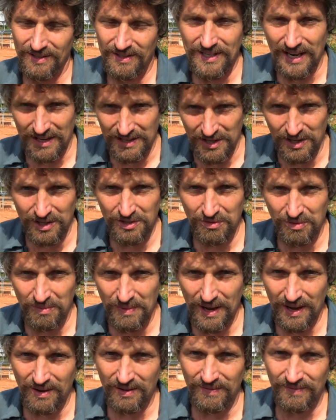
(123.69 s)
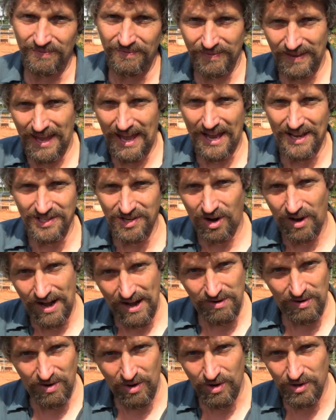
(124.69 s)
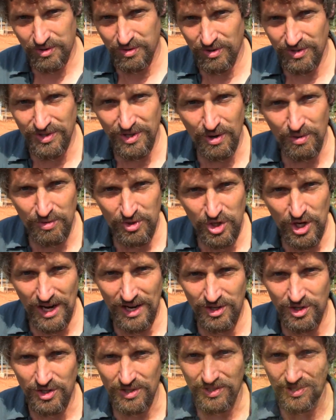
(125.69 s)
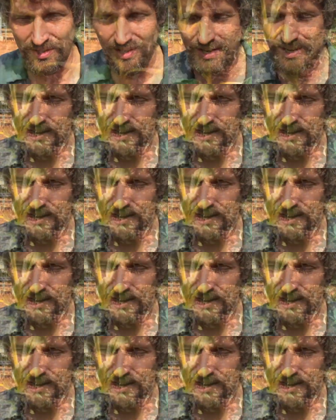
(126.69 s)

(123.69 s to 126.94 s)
10 years from now as our agricultural zone changes.